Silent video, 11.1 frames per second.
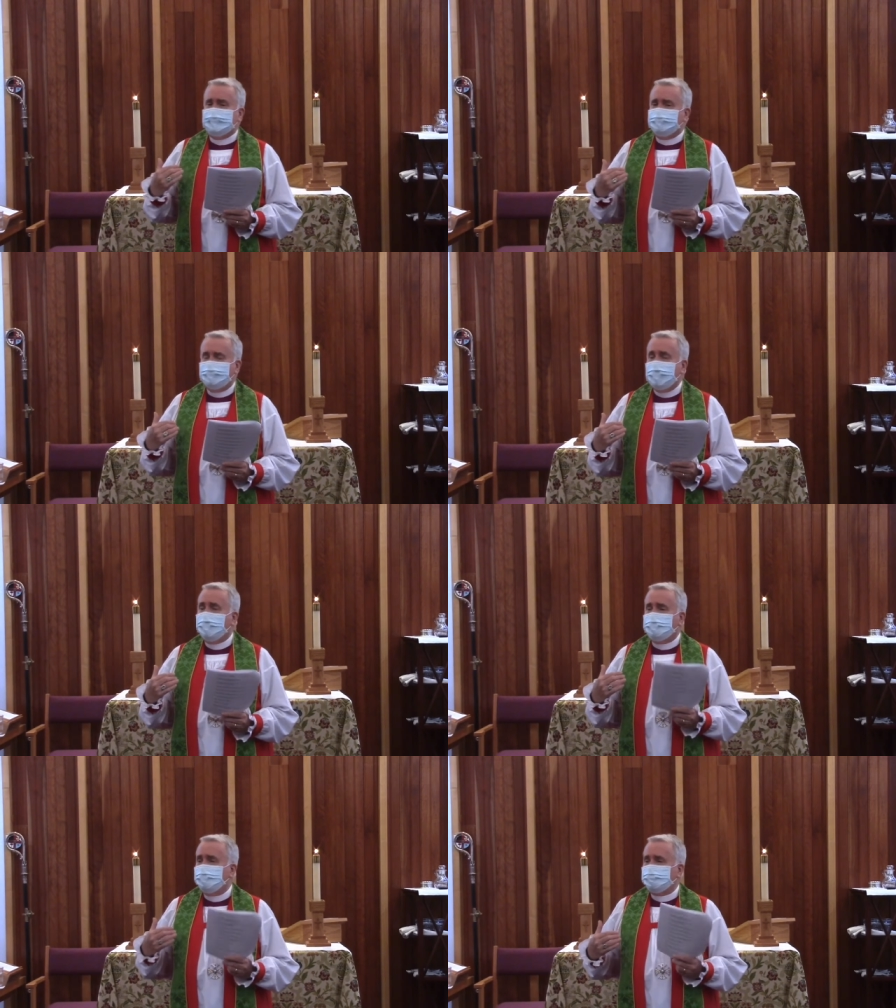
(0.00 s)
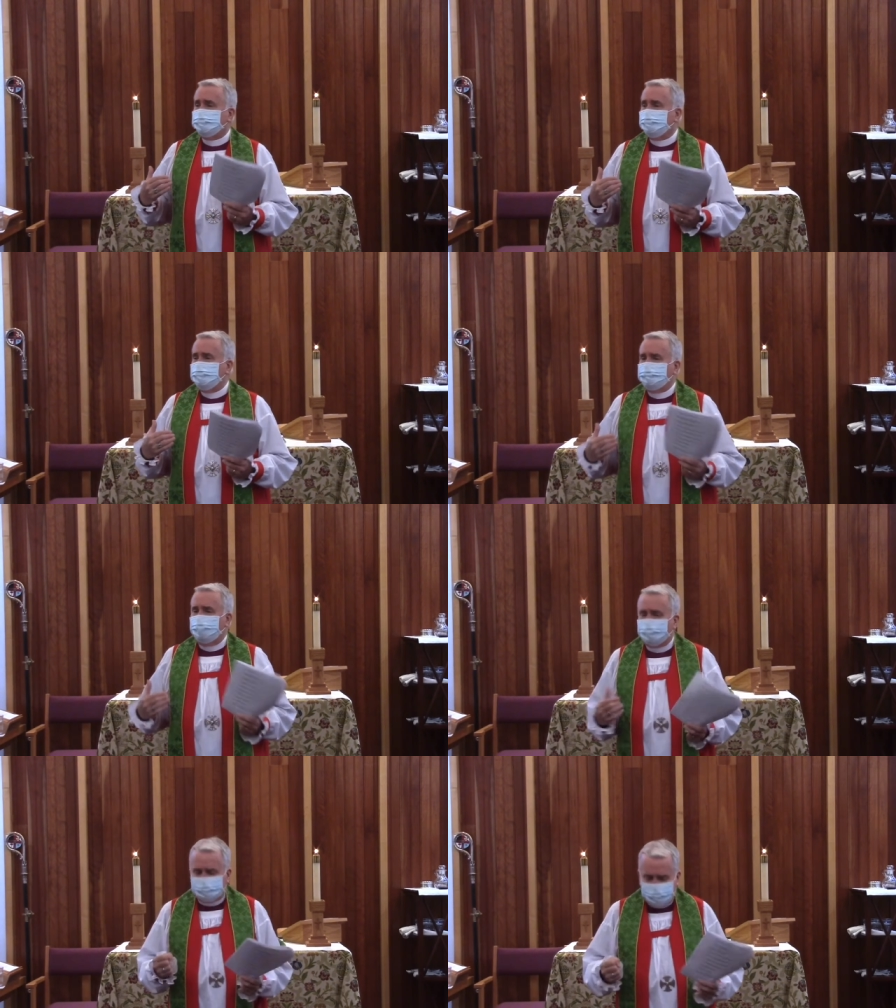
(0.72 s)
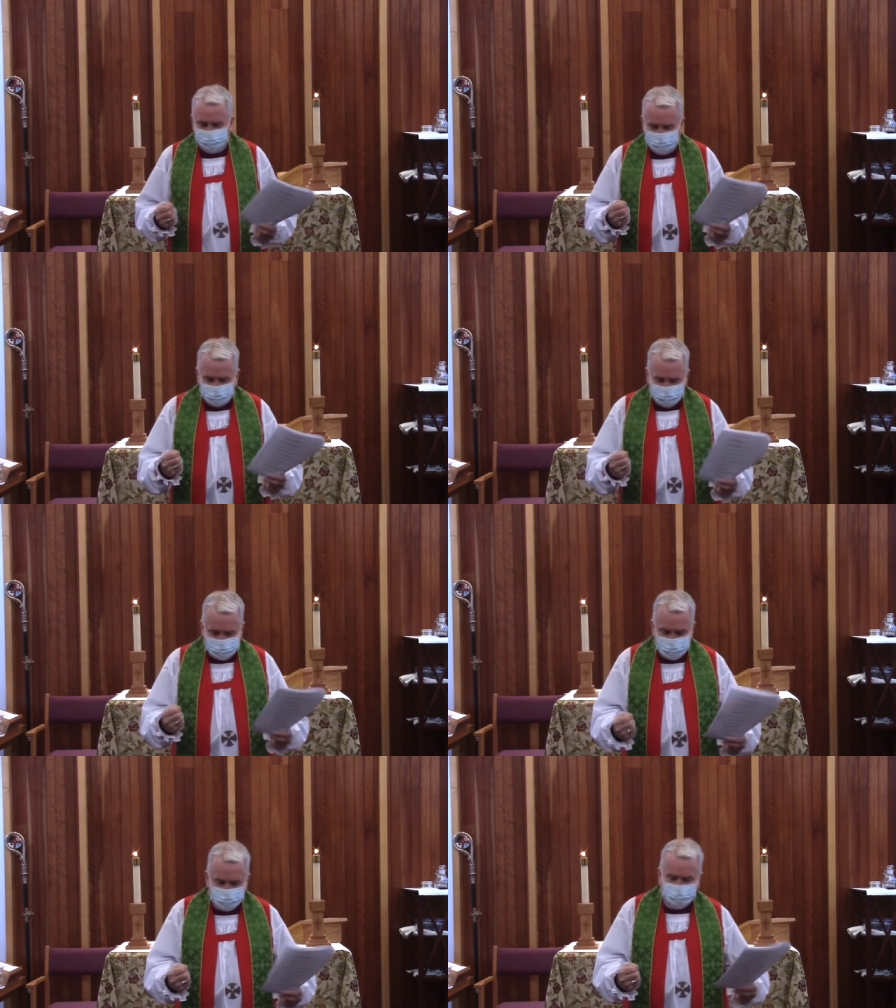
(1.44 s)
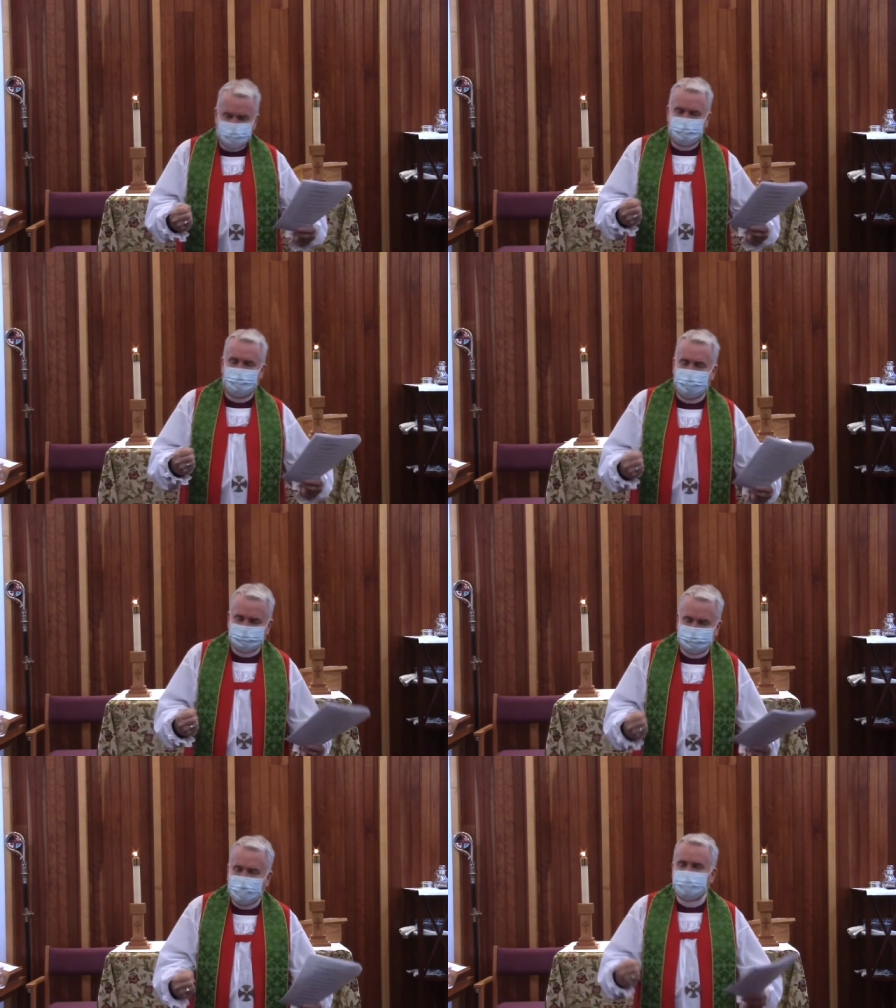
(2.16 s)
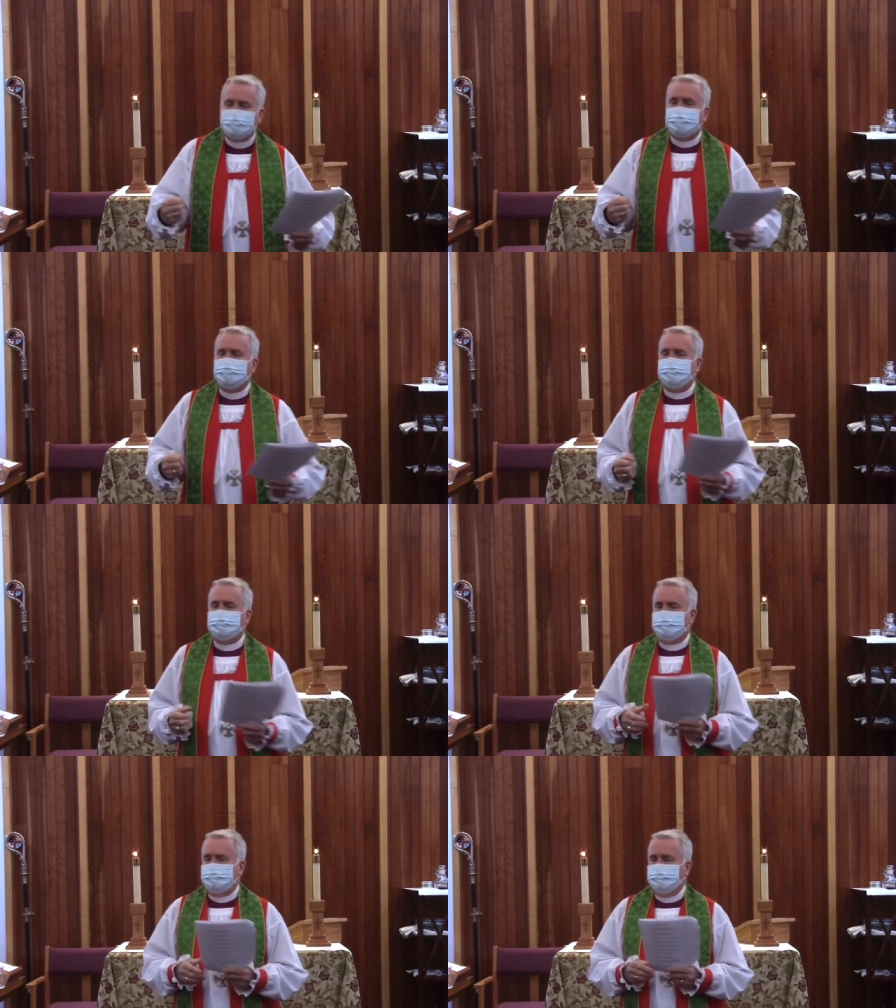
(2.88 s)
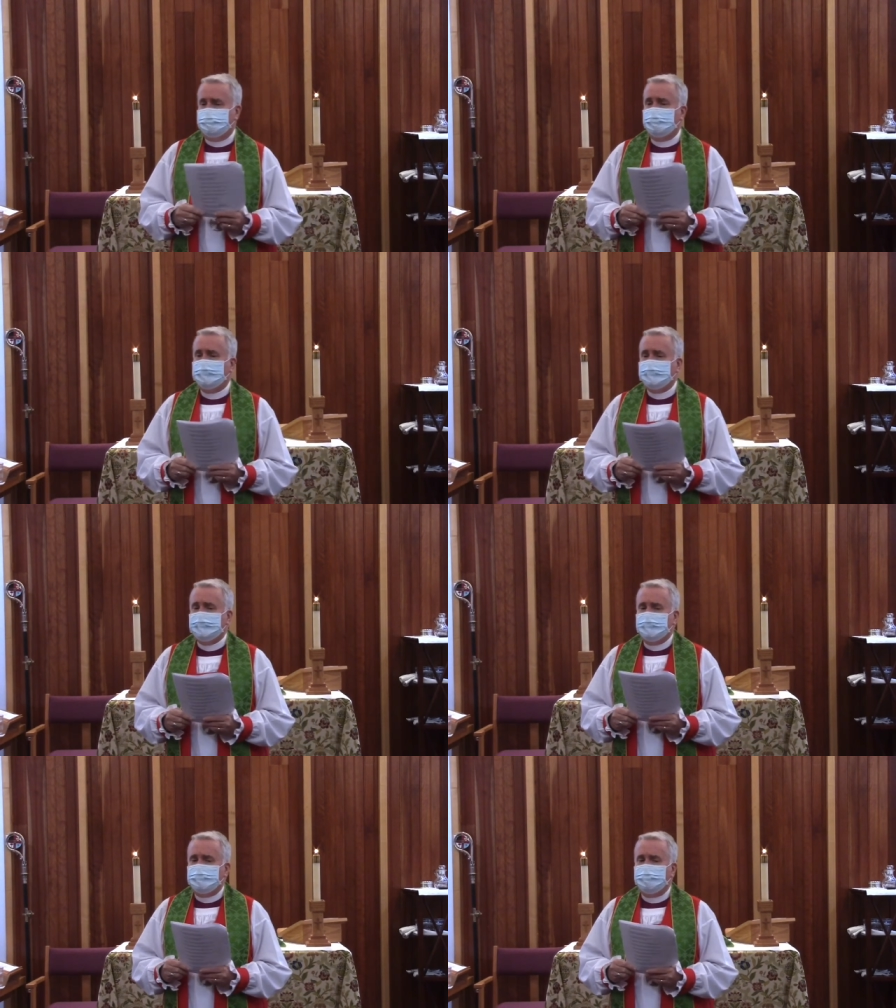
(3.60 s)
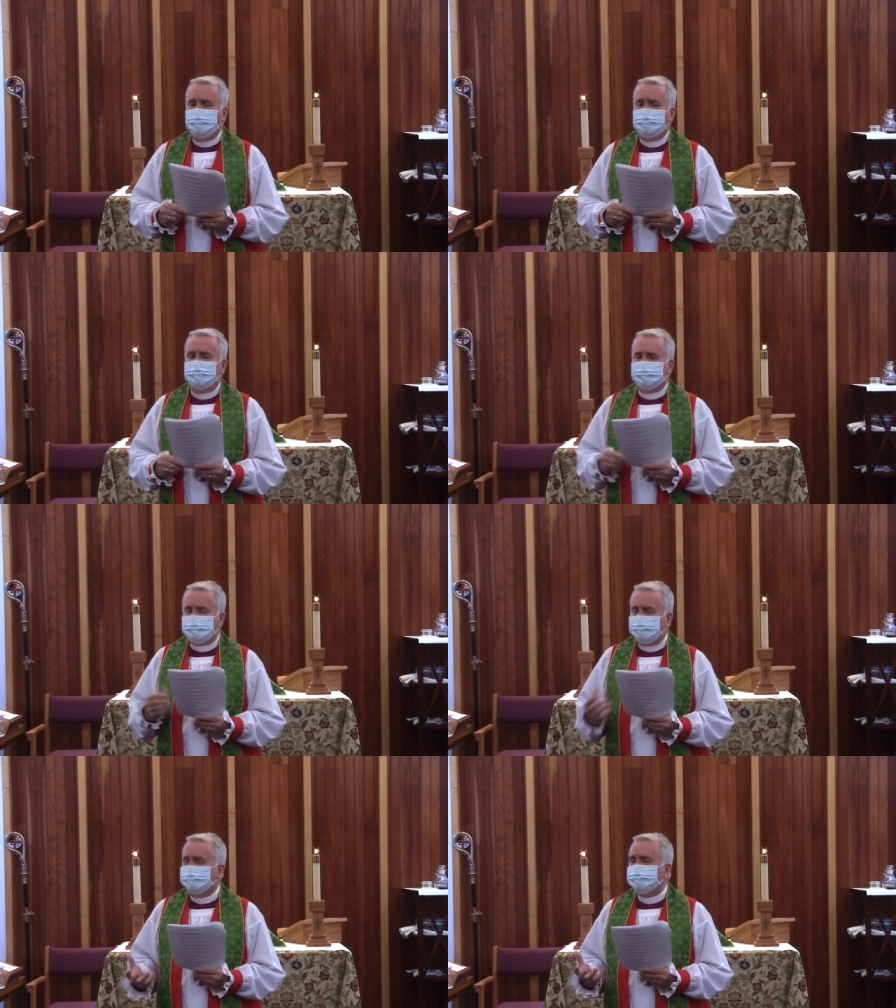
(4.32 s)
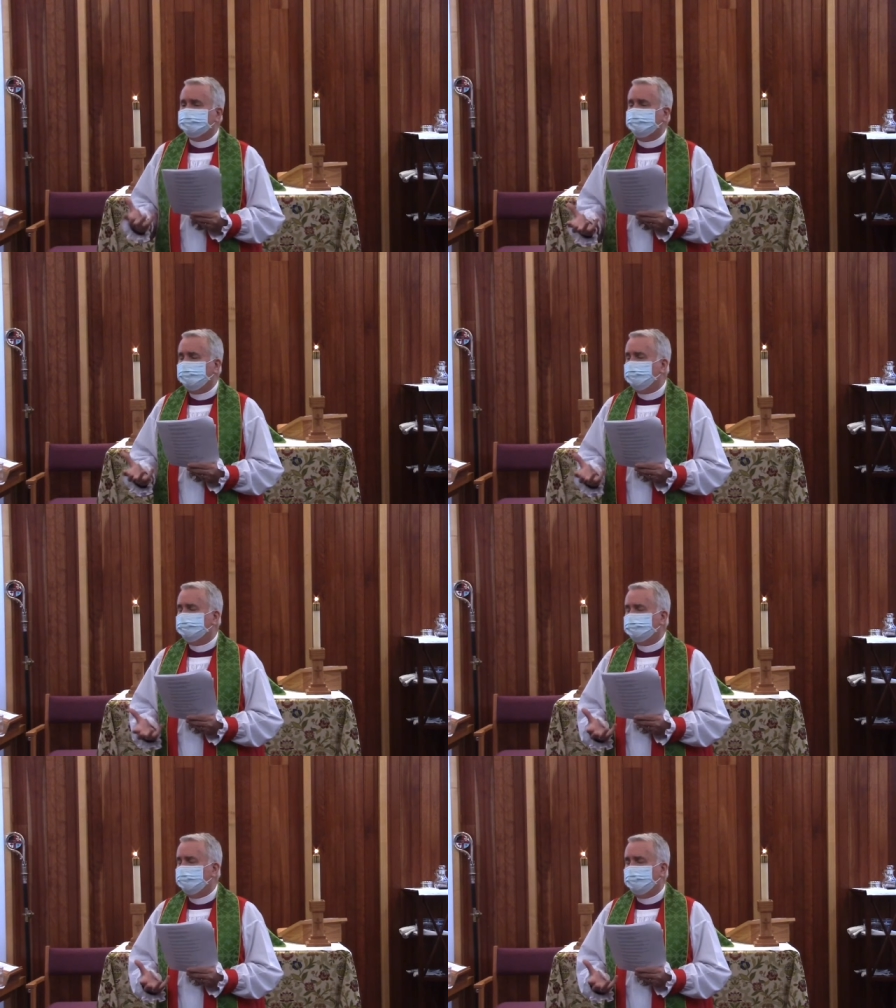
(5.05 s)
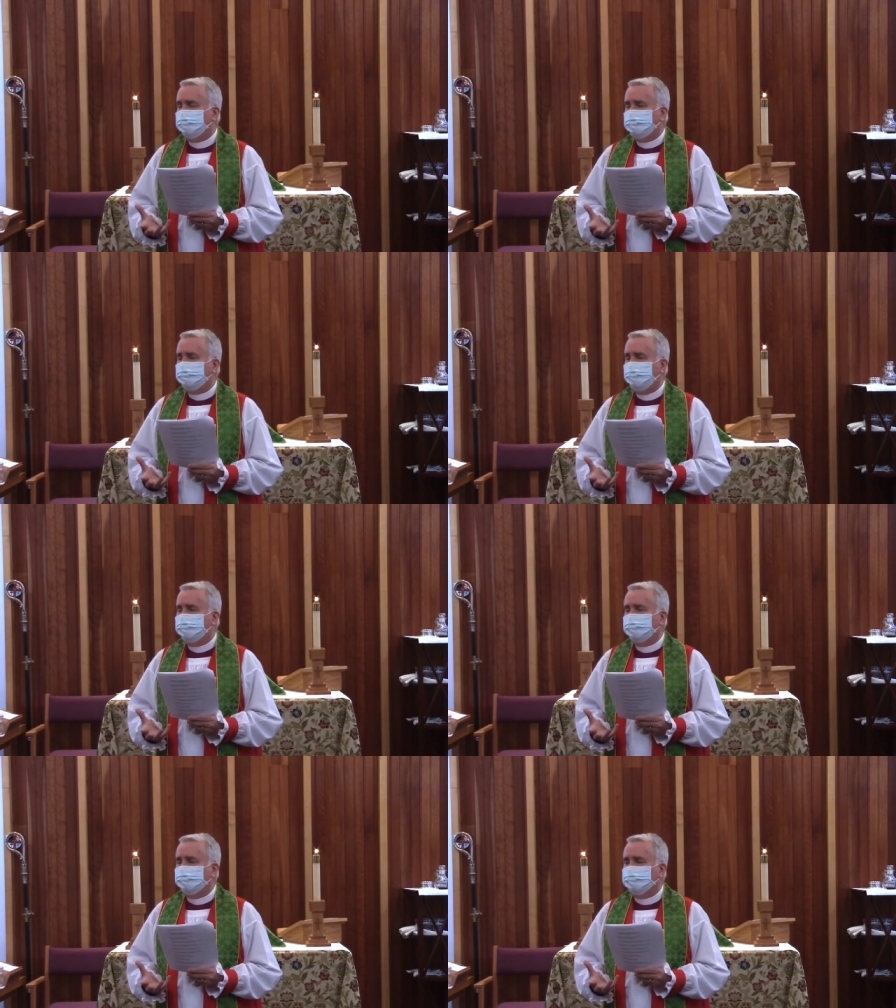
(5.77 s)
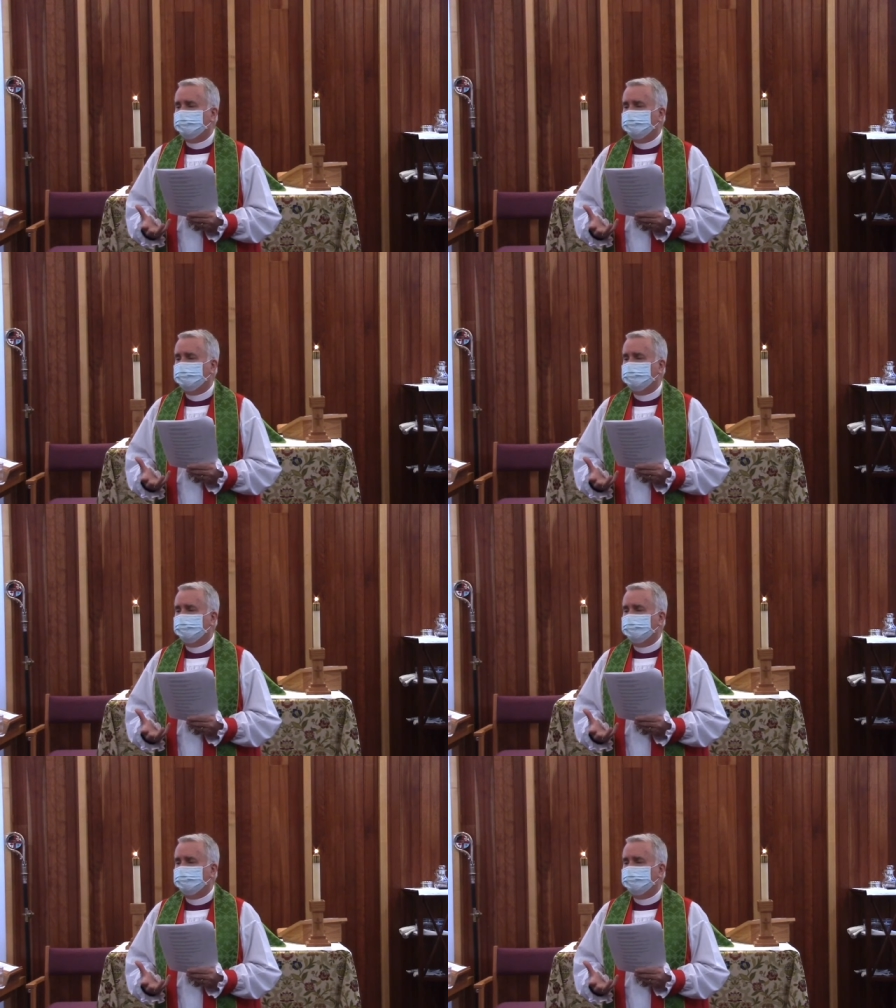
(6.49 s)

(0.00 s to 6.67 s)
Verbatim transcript: that which we persevere into has everything to do with service and ministry to other people.